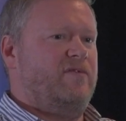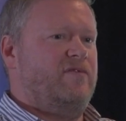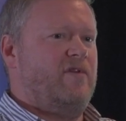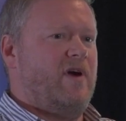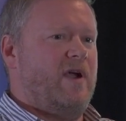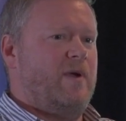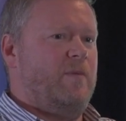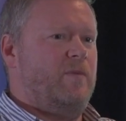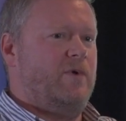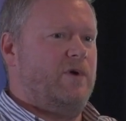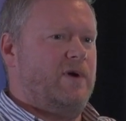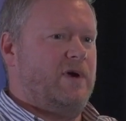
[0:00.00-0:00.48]

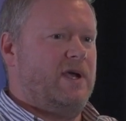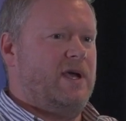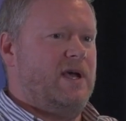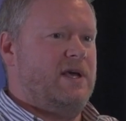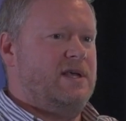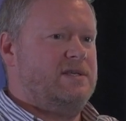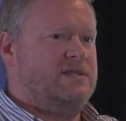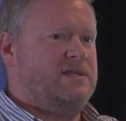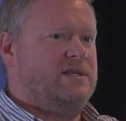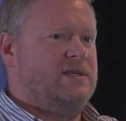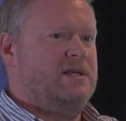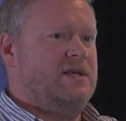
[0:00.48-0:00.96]
framework
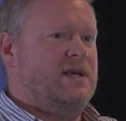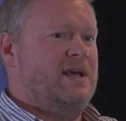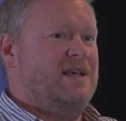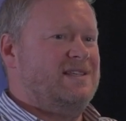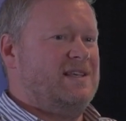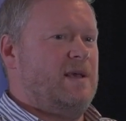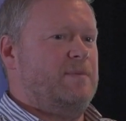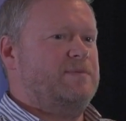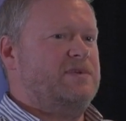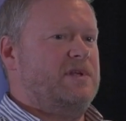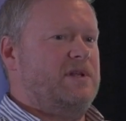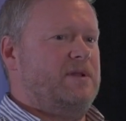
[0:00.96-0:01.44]
is
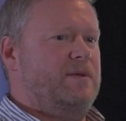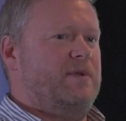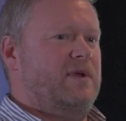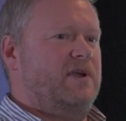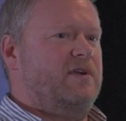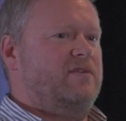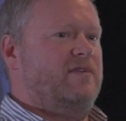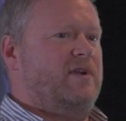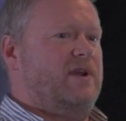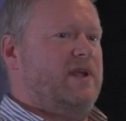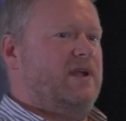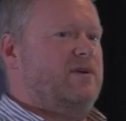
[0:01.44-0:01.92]
absolutely
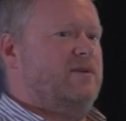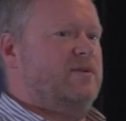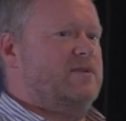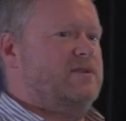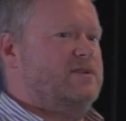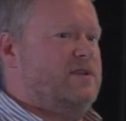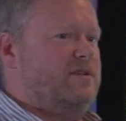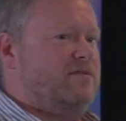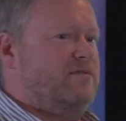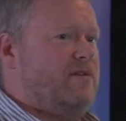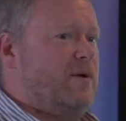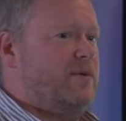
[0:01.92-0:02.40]
critical
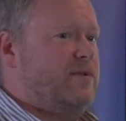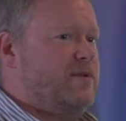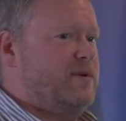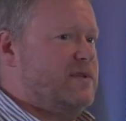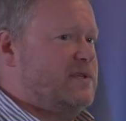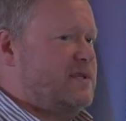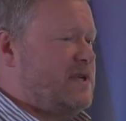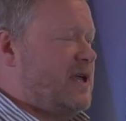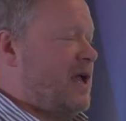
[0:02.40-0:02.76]
to growth at